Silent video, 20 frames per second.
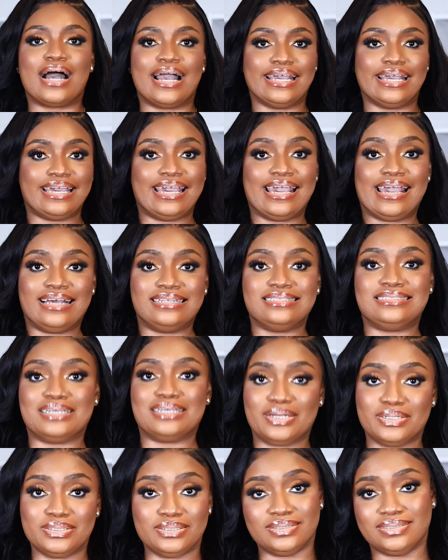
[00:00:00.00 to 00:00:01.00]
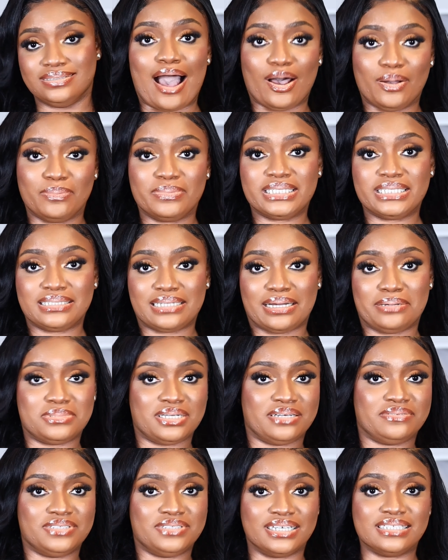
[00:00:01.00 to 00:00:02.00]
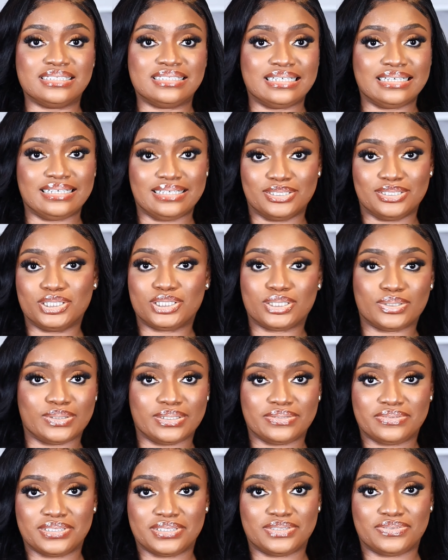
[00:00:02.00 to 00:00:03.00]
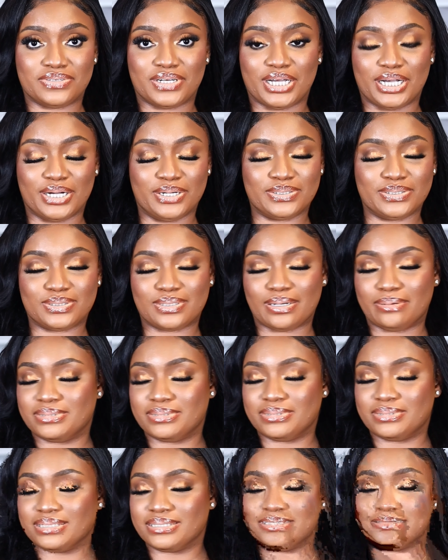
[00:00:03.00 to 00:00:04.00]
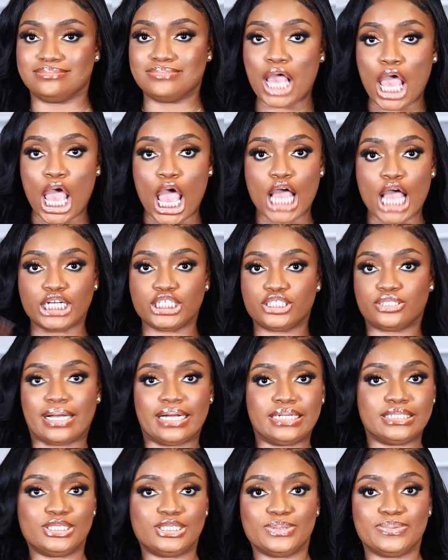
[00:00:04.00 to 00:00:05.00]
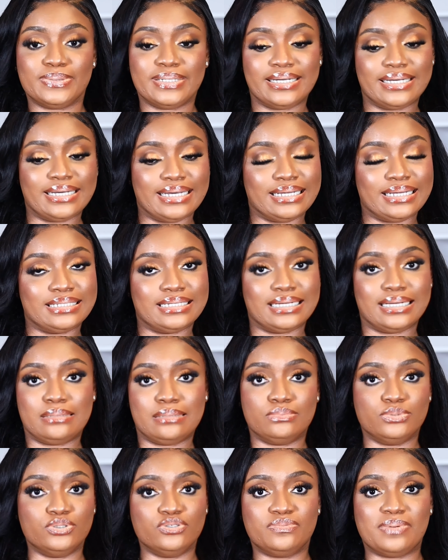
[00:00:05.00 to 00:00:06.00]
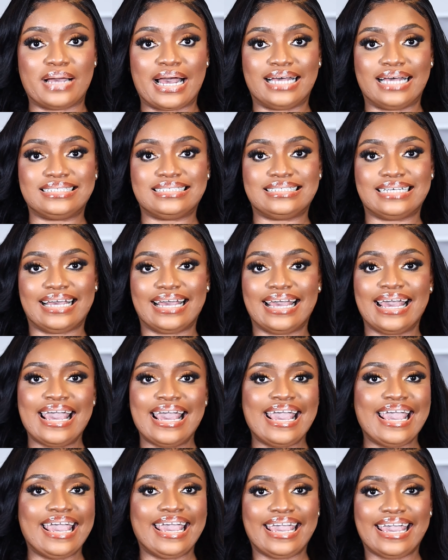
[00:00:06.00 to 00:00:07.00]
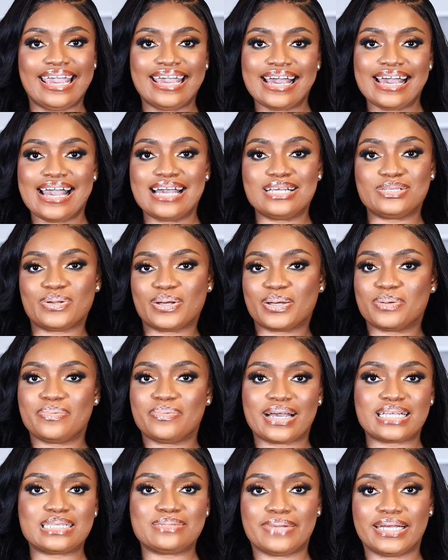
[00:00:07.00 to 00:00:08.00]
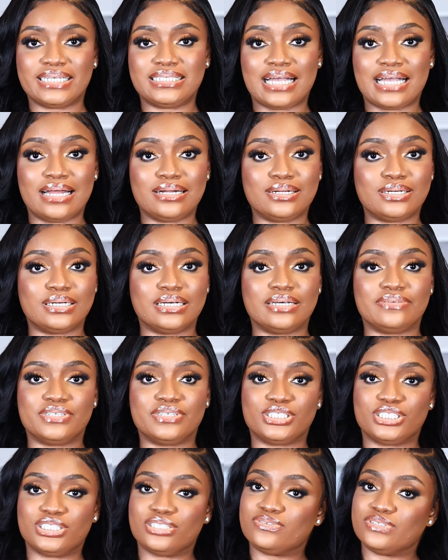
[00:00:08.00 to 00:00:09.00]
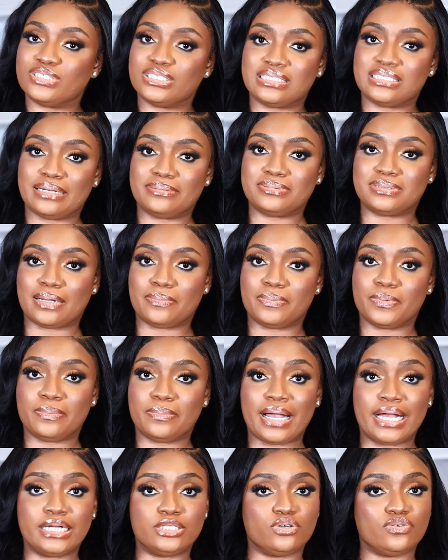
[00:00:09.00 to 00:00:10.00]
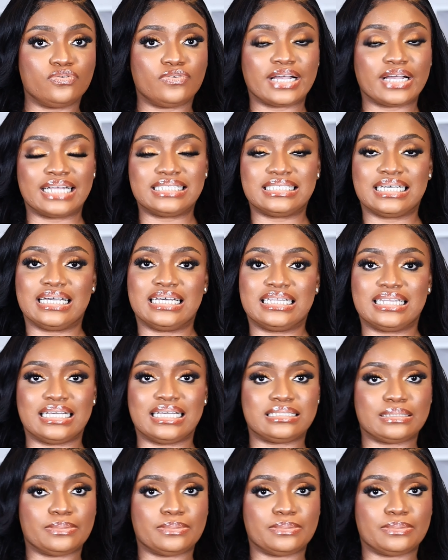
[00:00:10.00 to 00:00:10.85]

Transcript: I can't tell you how many times I've done the intro of this video, so I'm just gonna try to do it and then move past it. Hey guys, welcome back to my channel. If this is your first time stopping by, don't forget to hit that